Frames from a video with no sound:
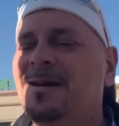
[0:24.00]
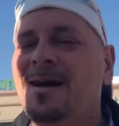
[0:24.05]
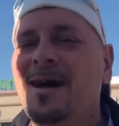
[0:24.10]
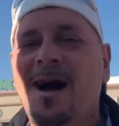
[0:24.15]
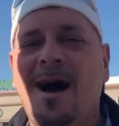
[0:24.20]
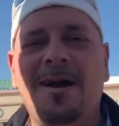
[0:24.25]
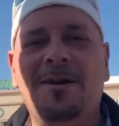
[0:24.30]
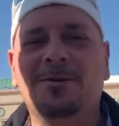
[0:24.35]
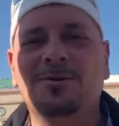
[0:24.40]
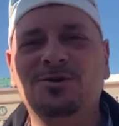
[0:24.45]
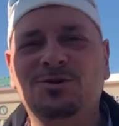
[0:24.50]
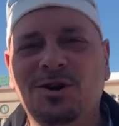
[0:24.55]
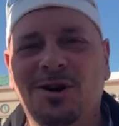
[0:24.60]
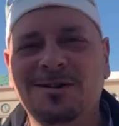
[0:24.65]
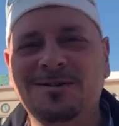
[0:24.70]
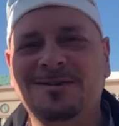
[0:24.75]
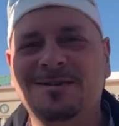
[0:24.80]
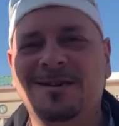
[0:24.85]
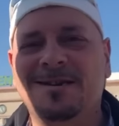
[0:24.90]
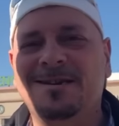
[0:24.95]
I know
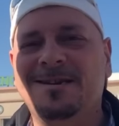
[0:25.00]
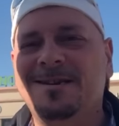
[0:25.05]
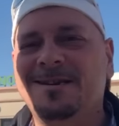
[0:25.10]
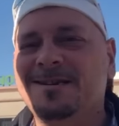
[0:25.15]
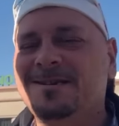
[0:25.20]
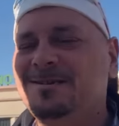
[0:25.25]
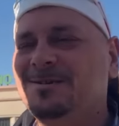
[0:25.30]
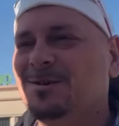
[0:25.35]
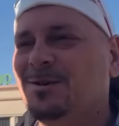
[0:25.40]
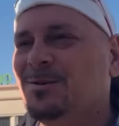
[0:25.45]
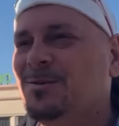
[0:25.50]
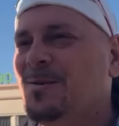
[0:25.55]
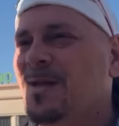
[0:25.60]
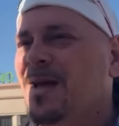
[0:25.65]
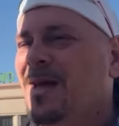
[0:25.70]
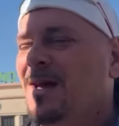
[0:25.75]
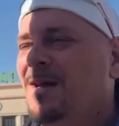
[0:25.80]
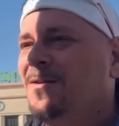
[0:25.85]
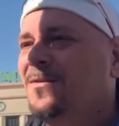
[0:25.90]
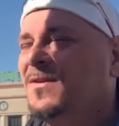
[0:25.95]
John's in India, so
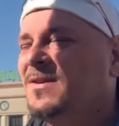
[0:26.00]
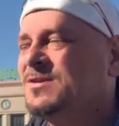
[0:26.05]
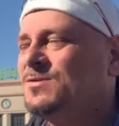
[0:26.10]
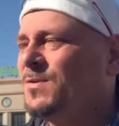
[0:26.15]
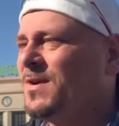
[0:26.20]
this